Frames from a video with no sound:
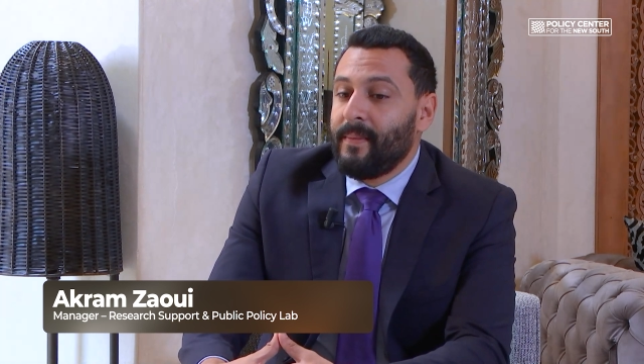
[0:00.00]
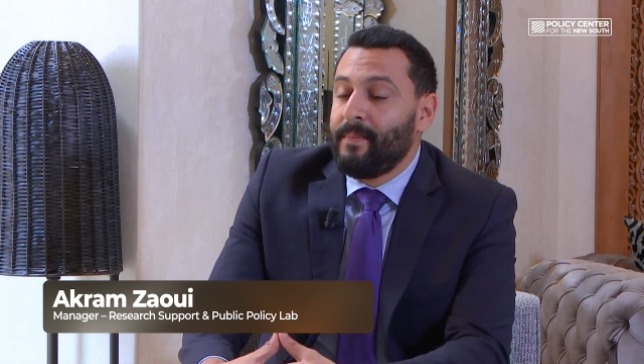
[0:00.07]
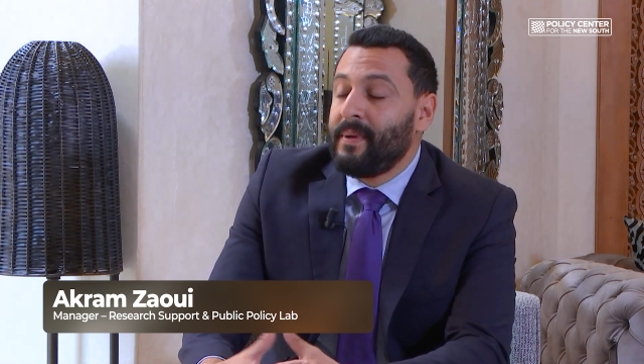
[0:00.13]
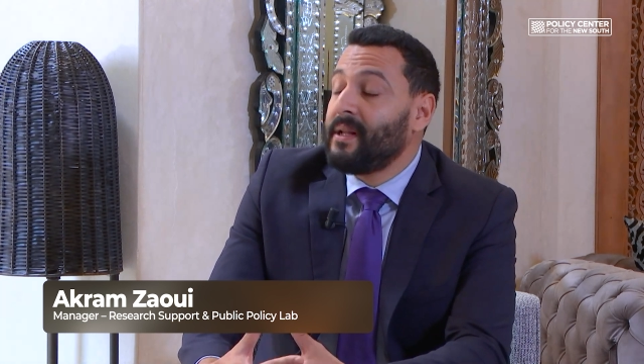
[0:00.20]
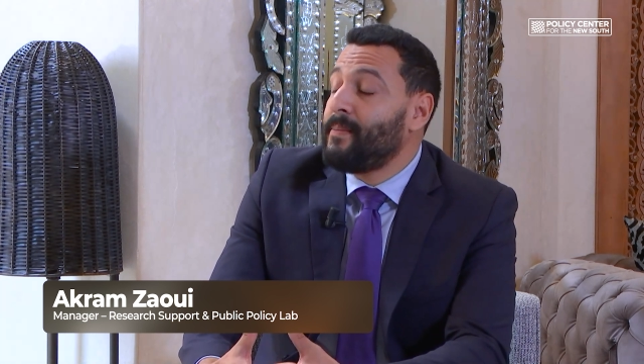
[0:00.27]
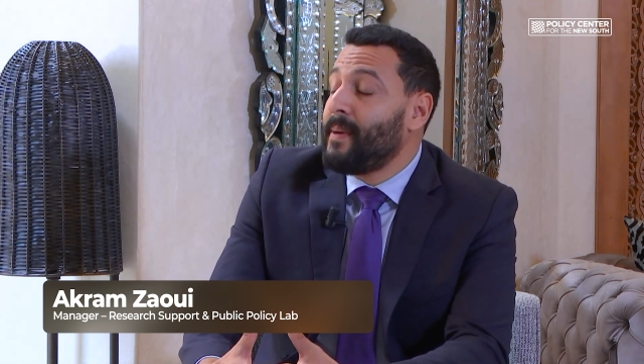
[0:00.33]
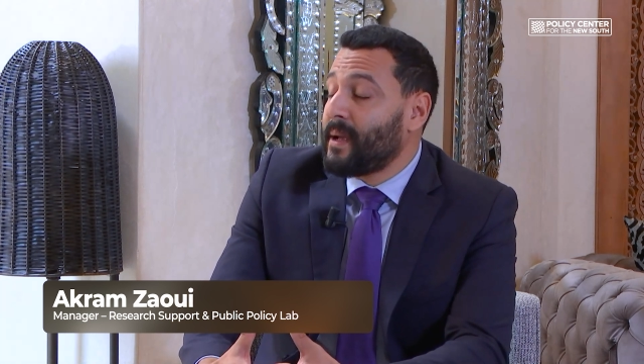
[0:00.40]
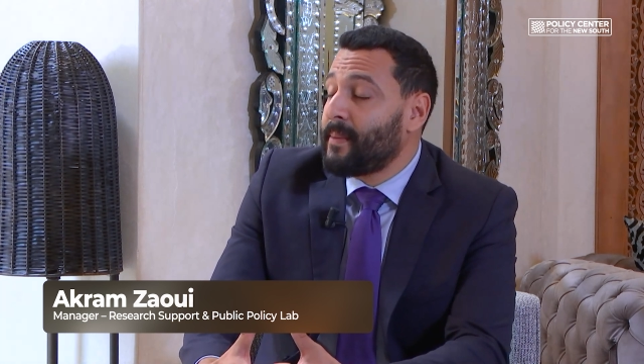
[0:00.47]

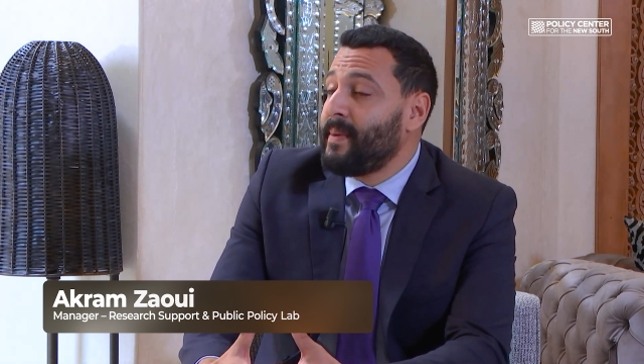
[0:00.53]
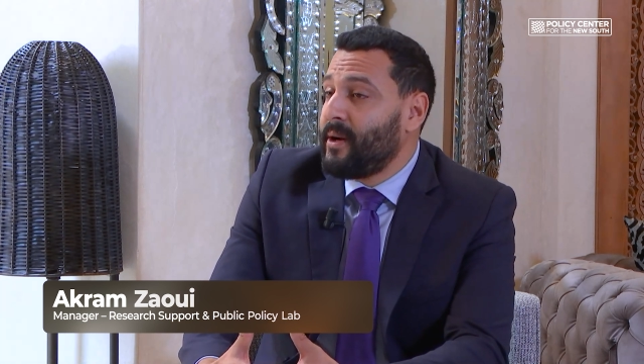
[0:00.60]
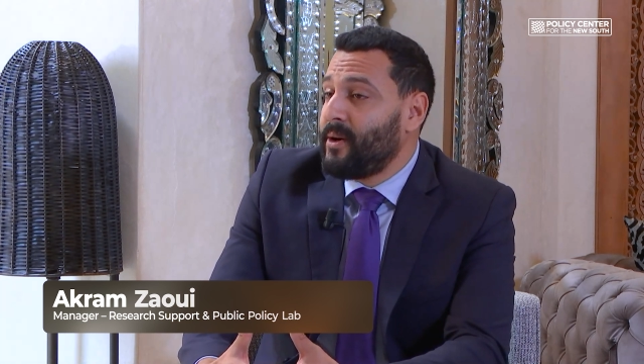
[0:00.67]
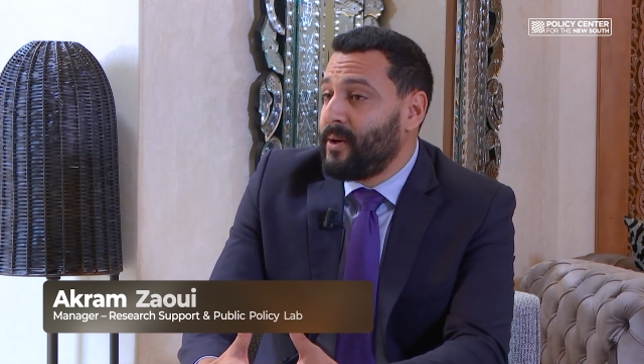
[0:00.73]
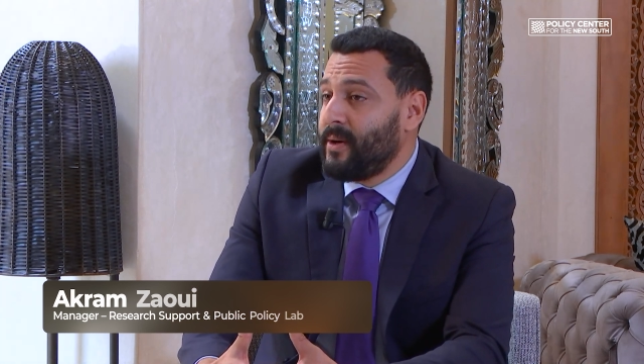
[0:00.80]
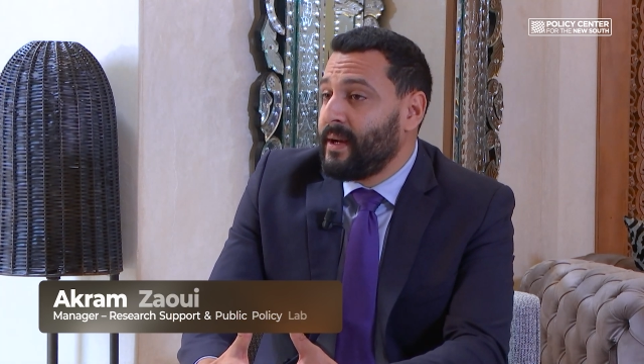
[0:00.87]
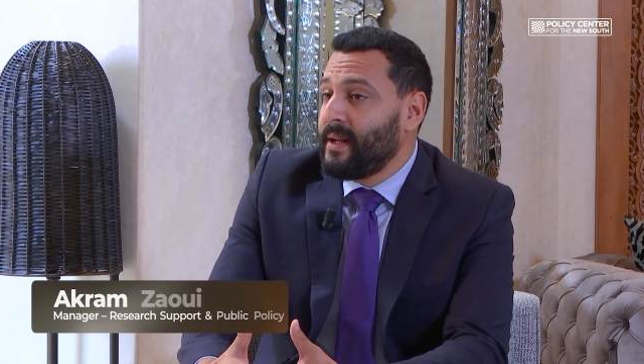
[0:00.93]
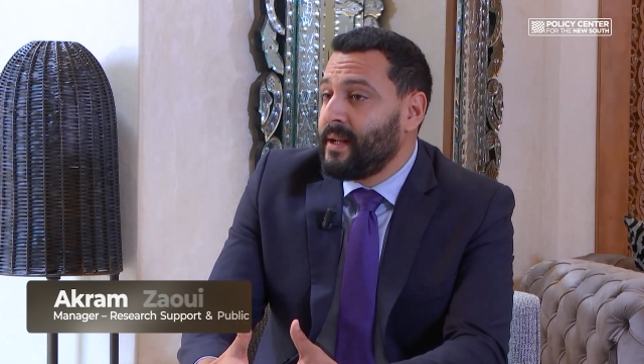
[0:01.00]
Build Back
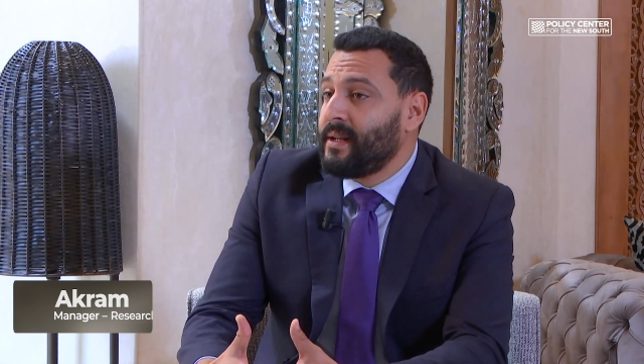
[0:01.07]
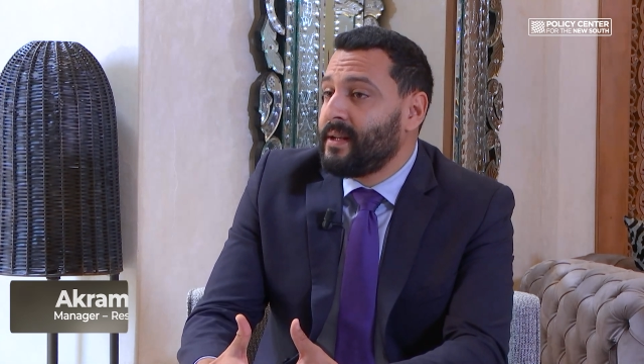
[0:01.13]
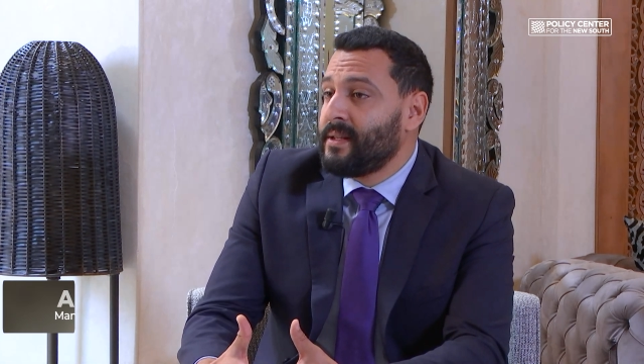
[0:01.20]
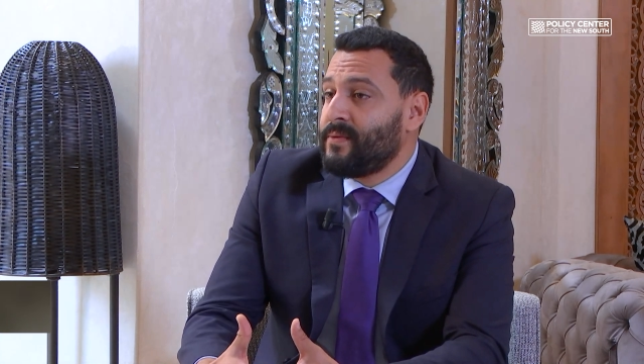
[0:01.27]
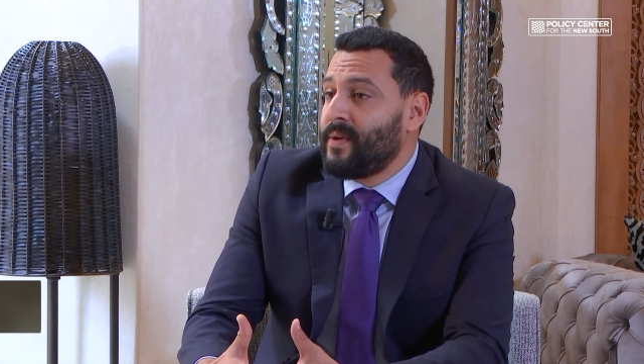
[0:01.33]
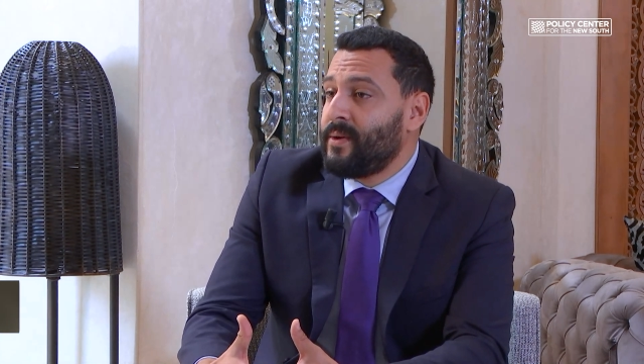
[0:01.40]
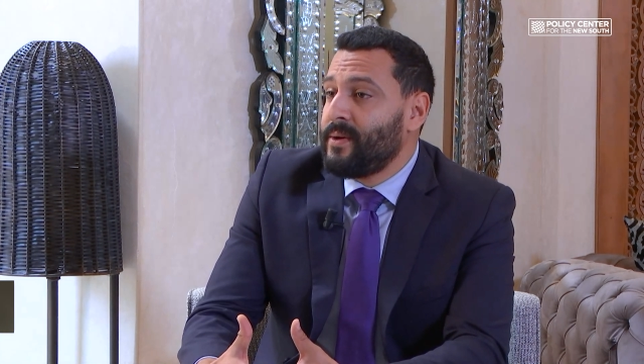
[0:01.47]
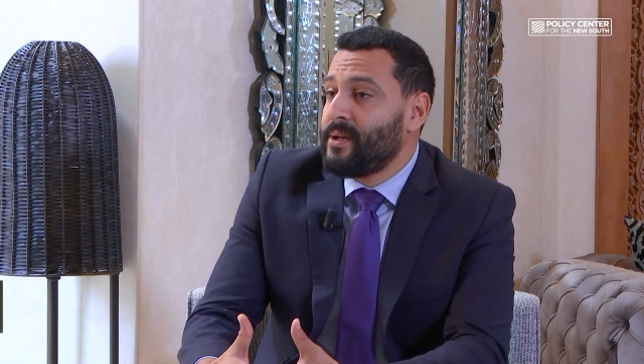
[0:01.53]
Better, and it
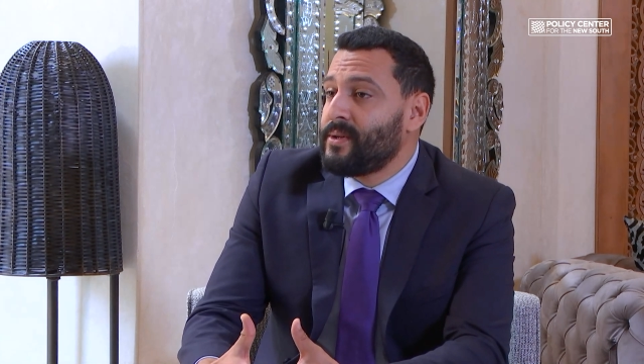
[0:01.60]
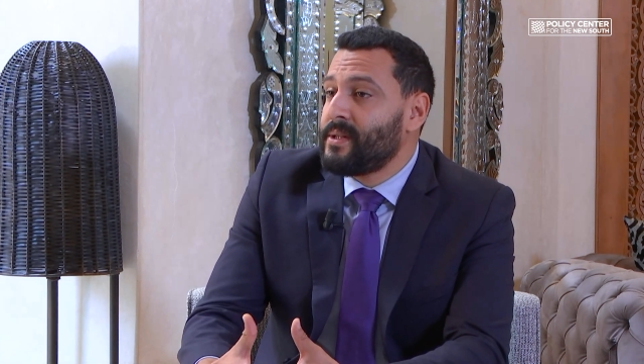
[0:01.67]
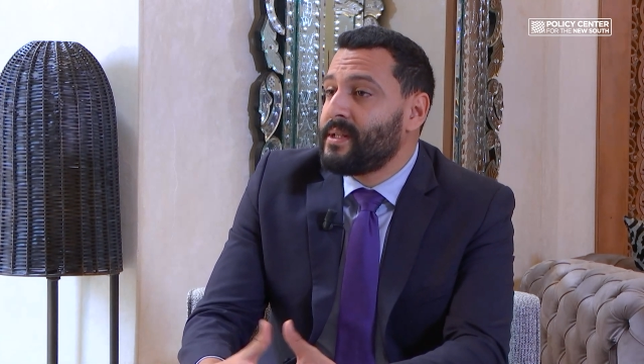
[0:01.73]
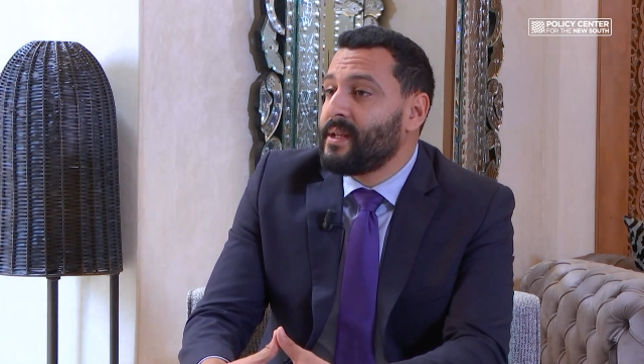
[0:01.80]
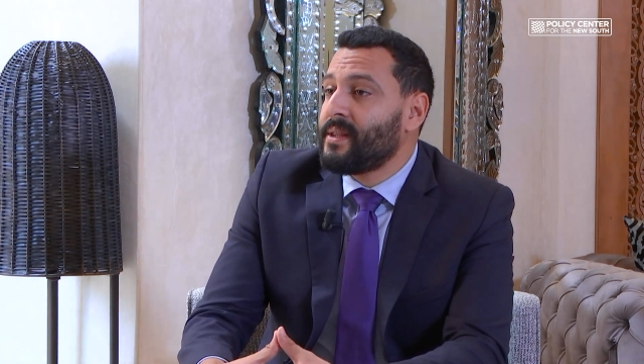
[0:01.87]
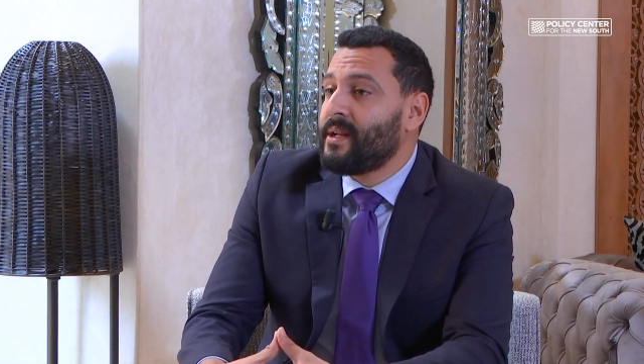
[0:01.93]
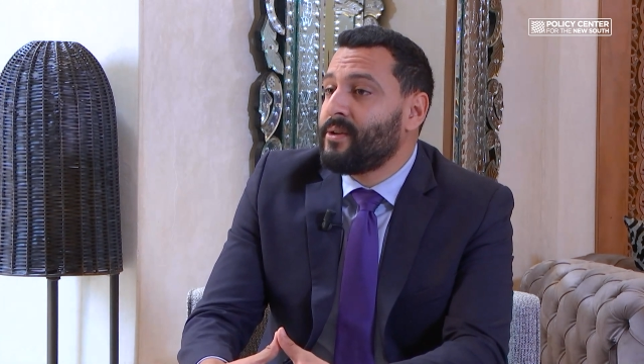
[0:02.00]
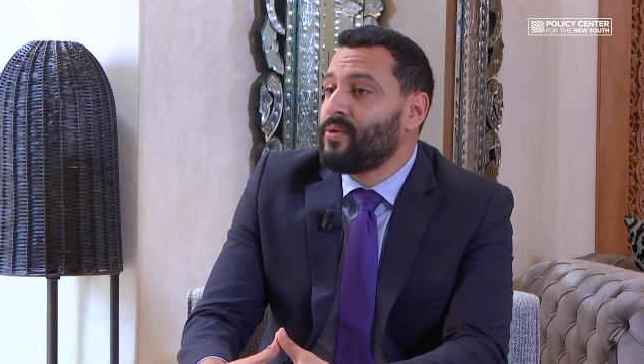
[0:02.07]
is very
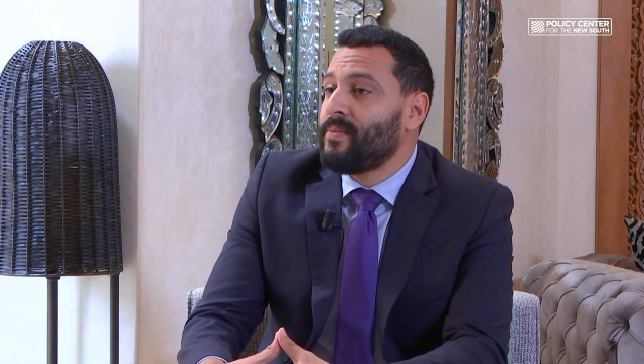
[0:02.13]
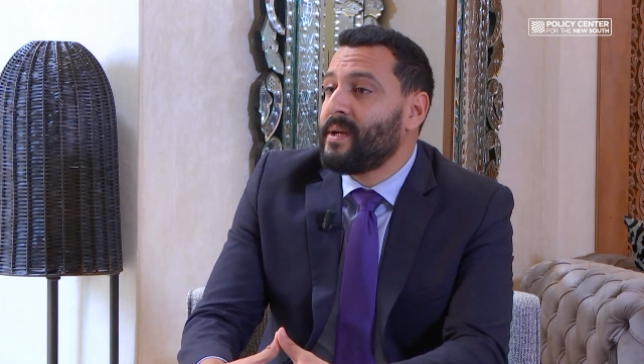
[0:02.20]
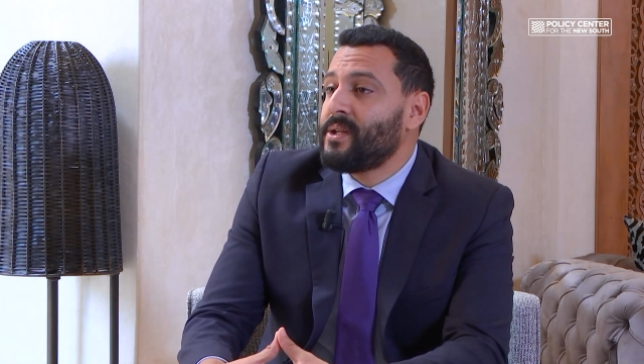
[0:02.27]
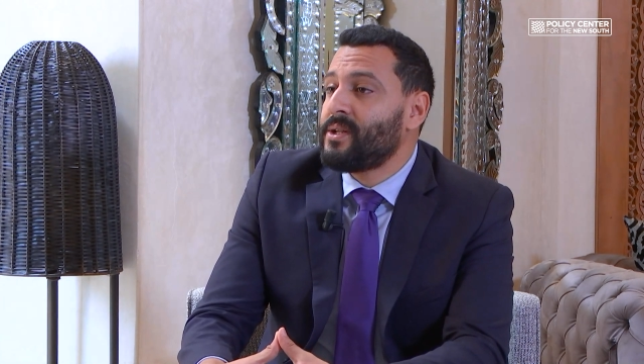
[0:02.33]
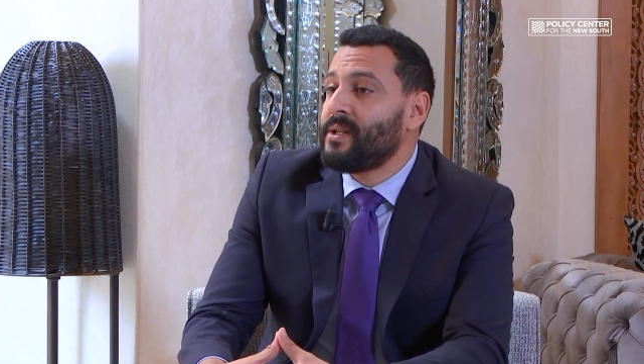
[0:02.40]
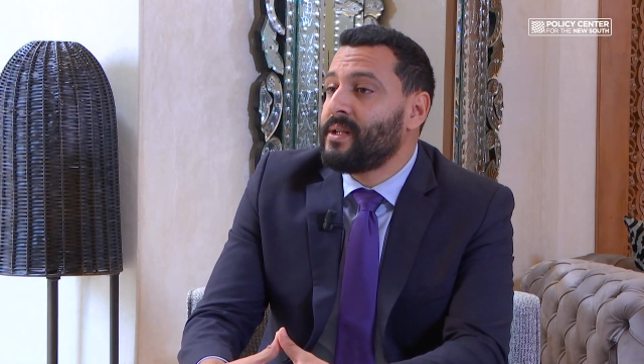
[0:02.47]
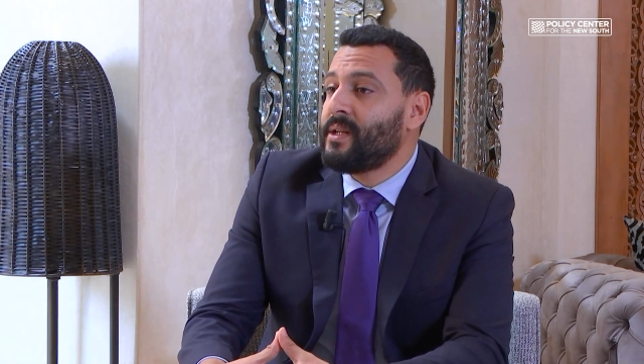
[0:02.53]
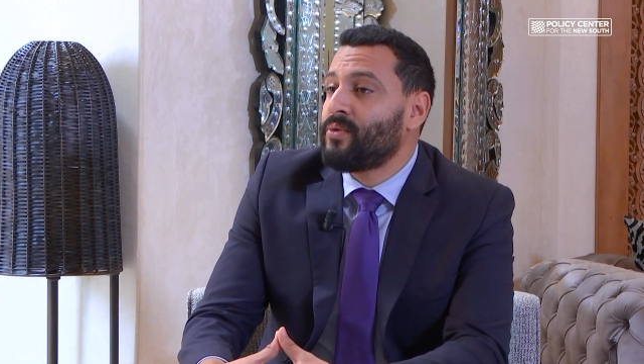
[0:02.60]
interesting that you
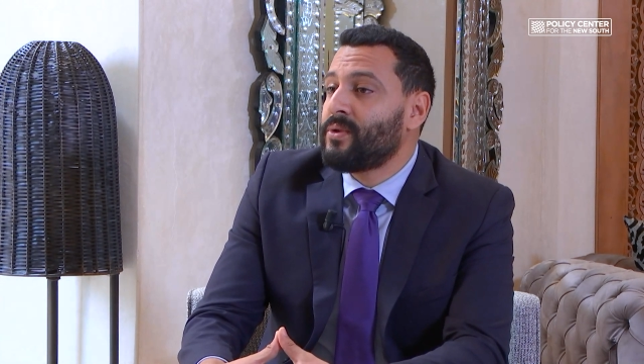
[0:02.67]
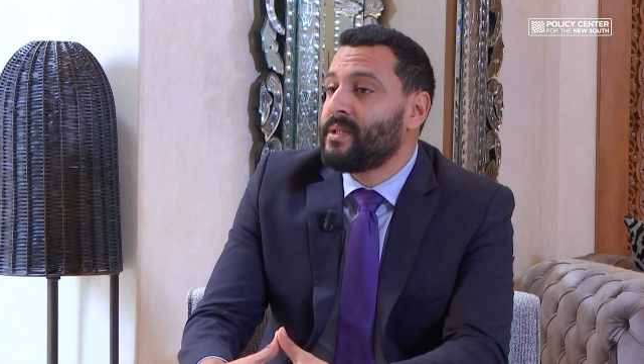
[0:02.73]
mentioned it,